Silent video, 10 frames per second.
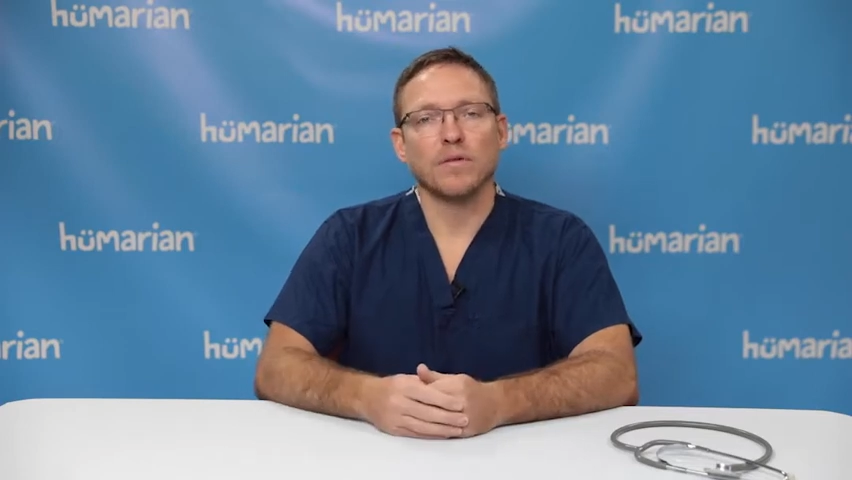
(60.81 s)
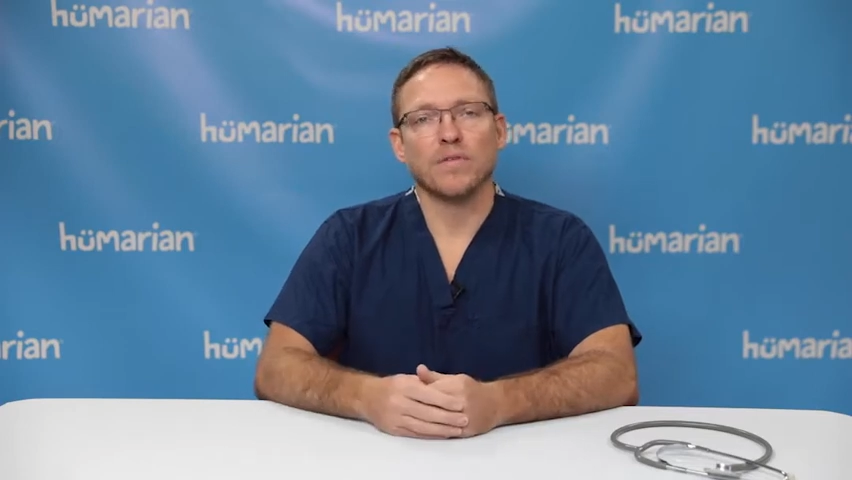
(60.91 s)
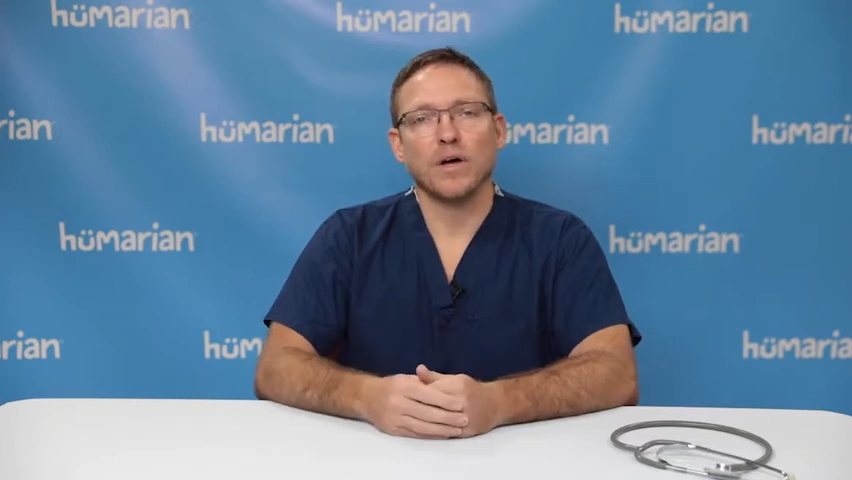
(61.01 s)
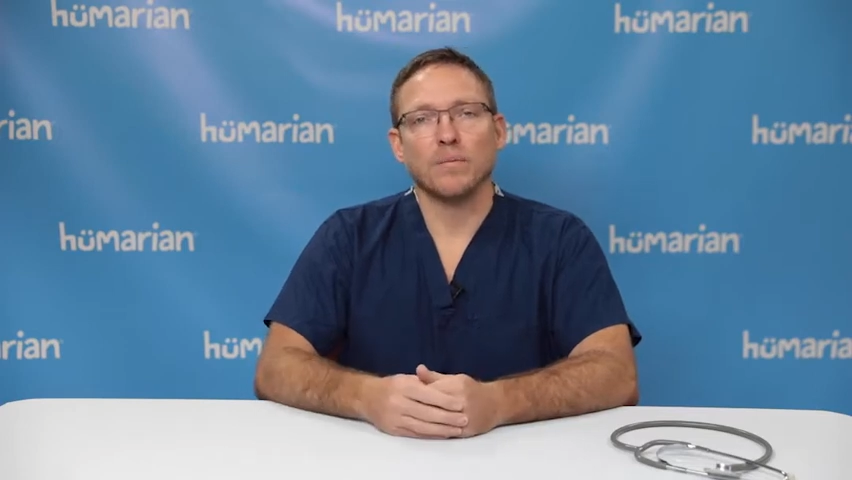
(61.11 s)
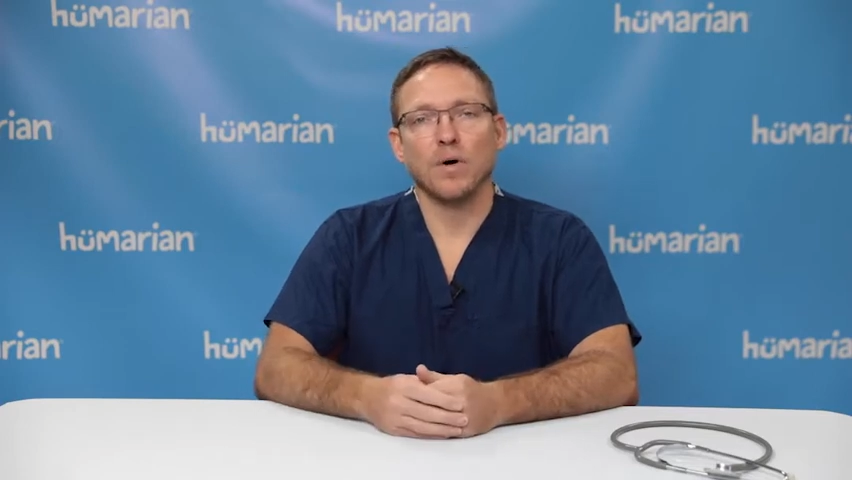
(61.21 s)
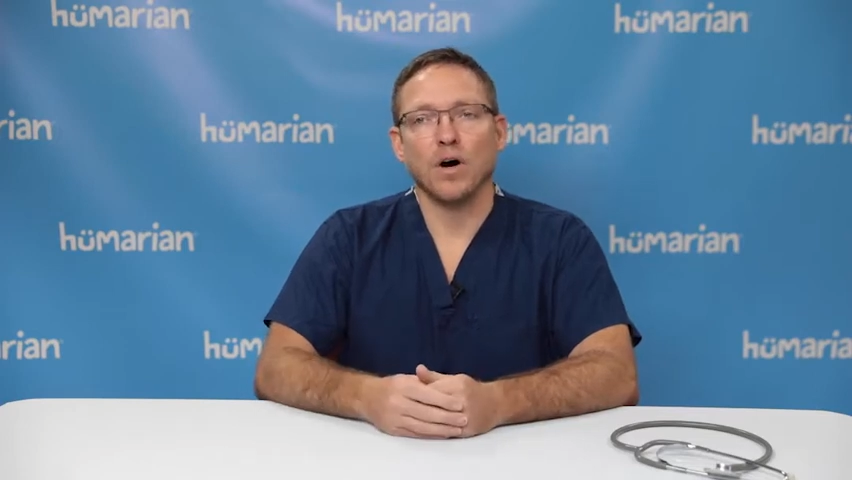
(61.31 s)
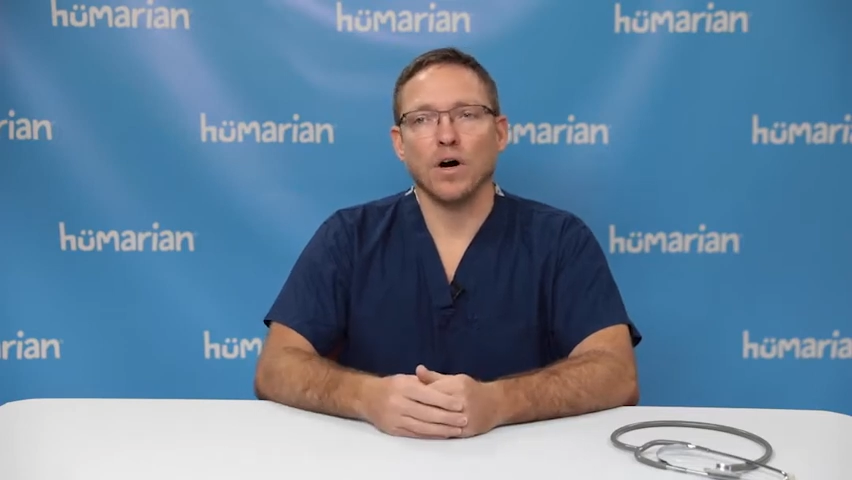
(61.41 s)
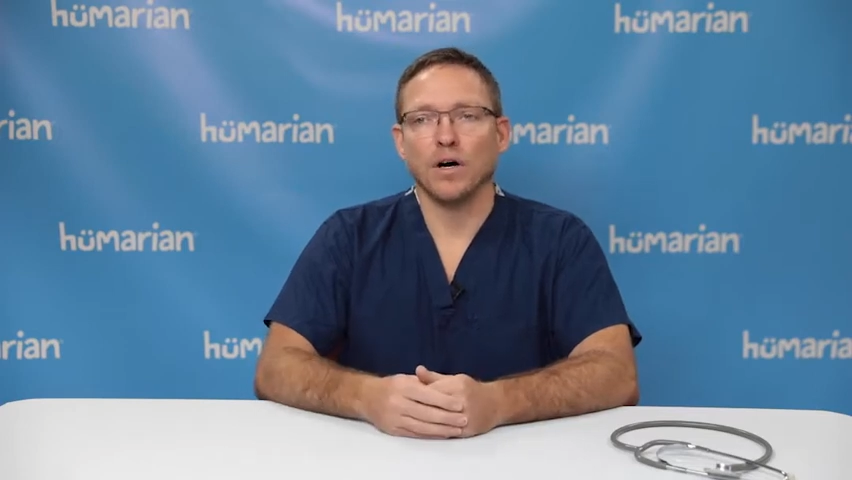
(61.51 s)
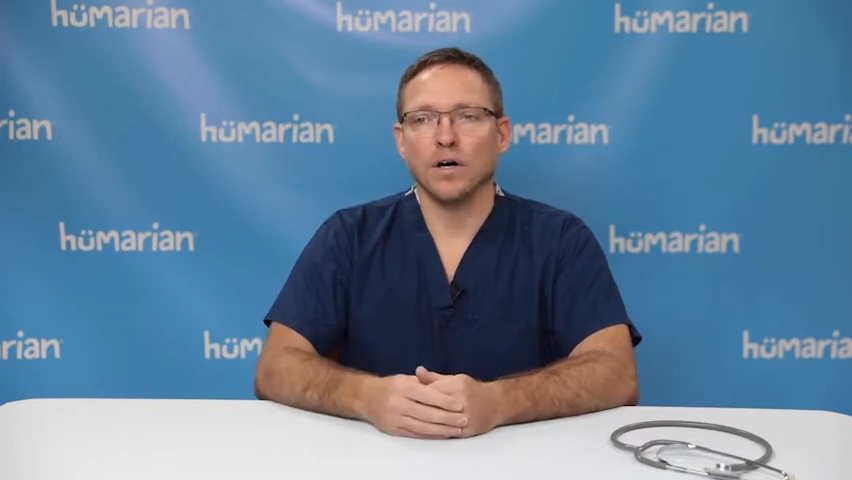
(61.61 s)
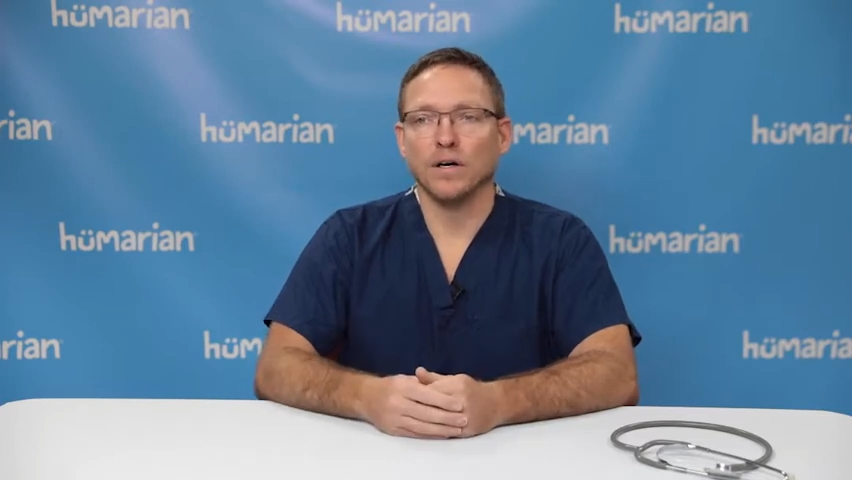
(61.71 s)
of them
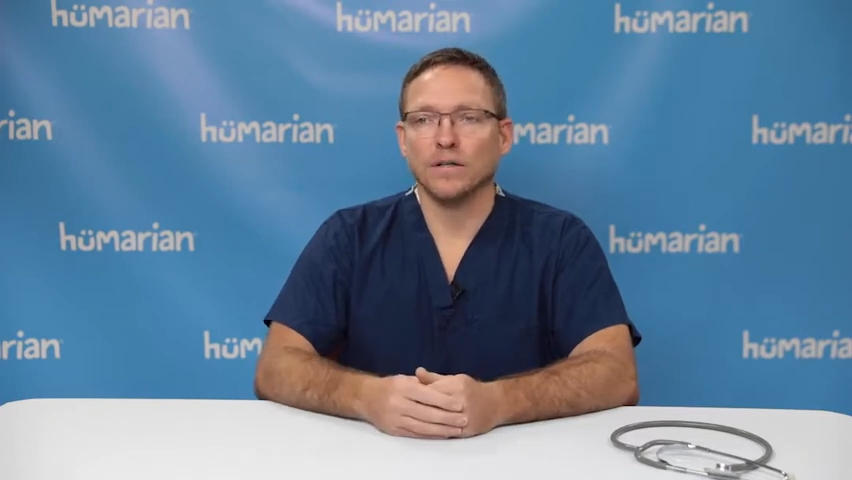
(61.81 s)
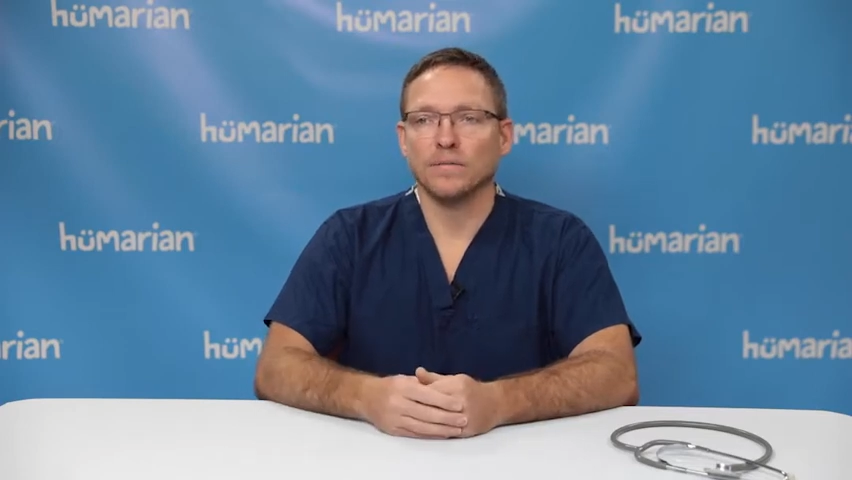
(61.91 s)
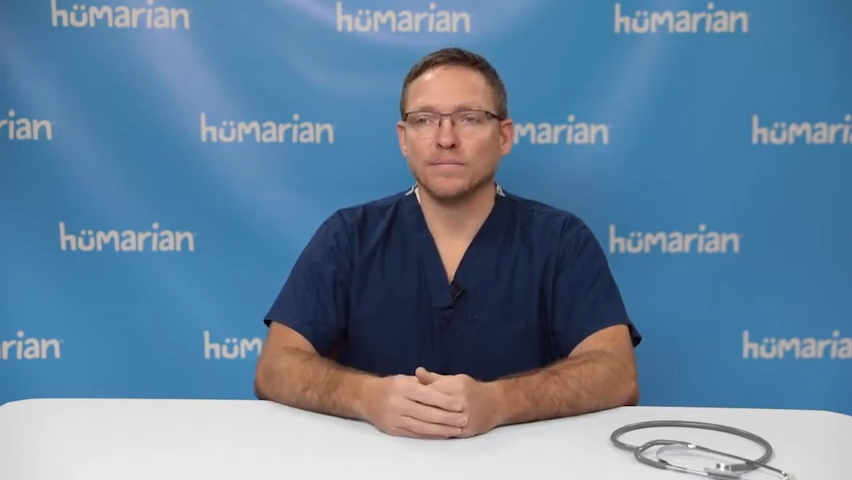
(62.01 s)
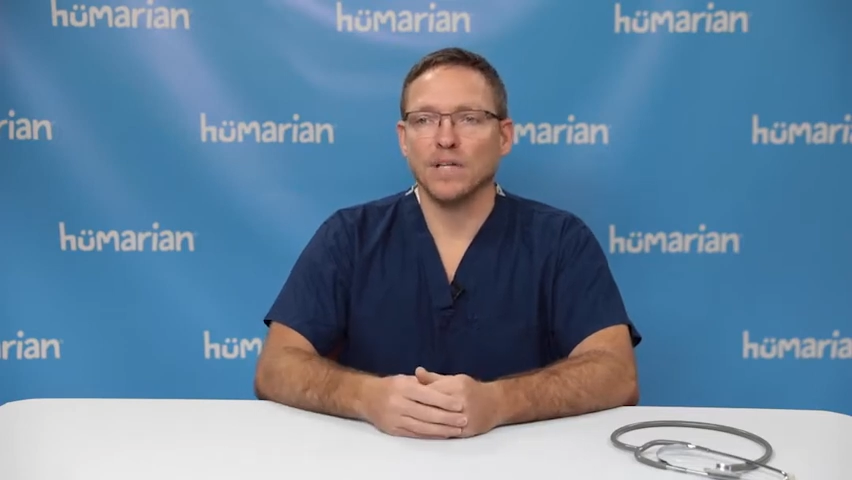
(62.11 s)
are